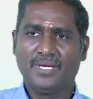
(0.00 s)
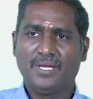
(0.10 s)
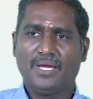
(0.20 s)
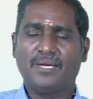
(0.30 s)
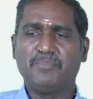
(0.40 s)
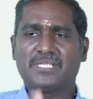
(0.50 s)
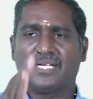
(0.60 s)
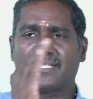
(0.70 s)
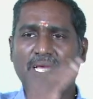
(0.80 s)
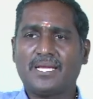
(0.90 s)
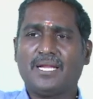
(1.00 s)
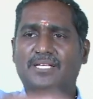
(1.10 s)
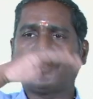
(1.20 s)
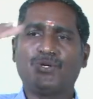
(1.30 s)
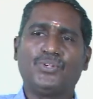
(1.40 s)
And business cycle, as
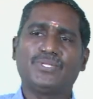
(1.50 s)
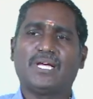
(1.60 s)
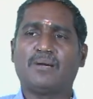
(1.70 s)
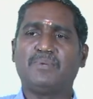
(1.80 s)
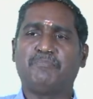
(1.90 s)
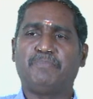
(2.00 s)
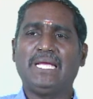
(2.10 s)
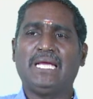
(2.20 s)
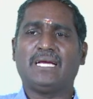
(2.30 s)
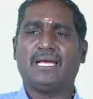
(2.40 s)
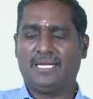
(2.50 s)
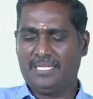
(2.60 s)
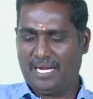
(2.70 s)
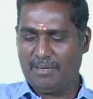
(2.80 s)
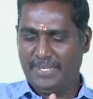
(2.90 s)
you know, there will be peak and
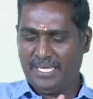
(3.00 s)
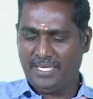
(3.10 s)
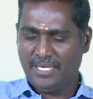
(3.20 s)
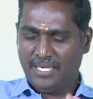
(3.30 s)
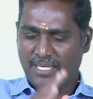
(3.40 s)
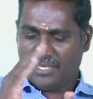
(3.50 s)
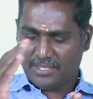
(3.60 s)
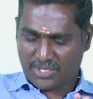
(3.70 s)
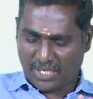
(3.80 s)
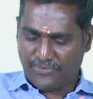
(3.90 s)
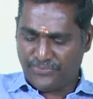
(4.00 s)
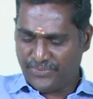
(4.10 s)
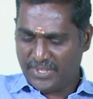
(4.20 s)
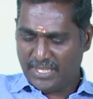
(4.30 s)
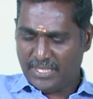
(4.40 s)
there will be trough,
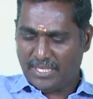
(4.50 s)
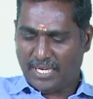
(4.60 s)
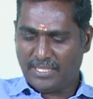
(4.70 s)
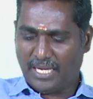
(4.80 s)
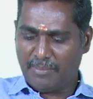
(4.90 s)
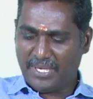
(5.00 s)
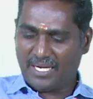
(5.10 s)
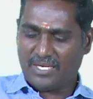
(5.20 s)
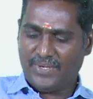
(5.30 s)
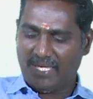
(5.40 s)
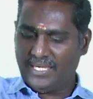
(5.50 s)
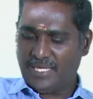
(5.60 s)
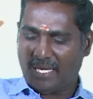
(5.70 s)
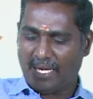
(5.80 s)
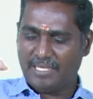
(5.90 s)
and there will be recovery
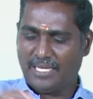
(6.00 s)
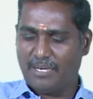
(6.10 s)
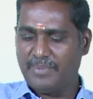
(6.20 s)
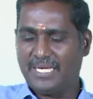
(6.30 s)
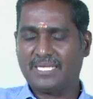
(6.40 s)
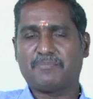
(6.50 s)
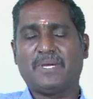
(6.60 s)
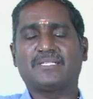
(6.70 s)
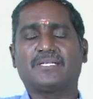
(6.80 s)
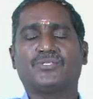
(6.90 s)
and there will be an expansion.